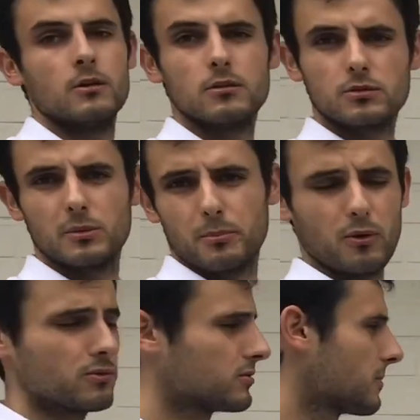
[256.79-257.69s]
Now
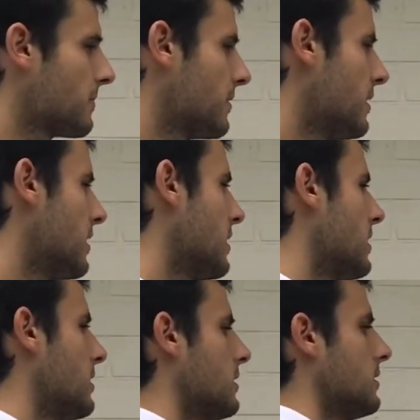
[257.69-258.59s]
suppose
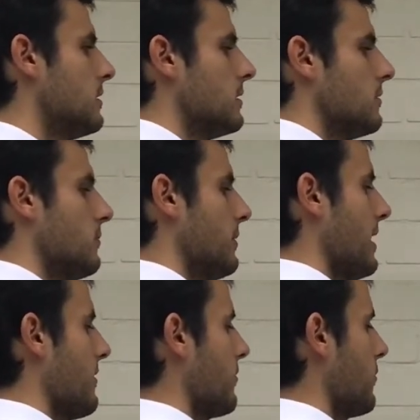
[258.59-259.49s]
we
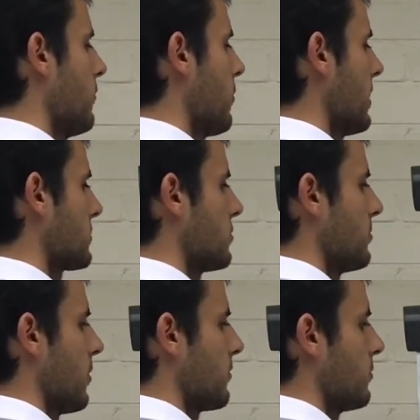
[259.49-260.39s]
have 4x to the
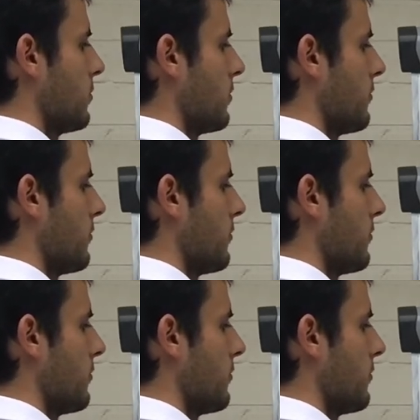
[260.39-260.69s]
power of 2,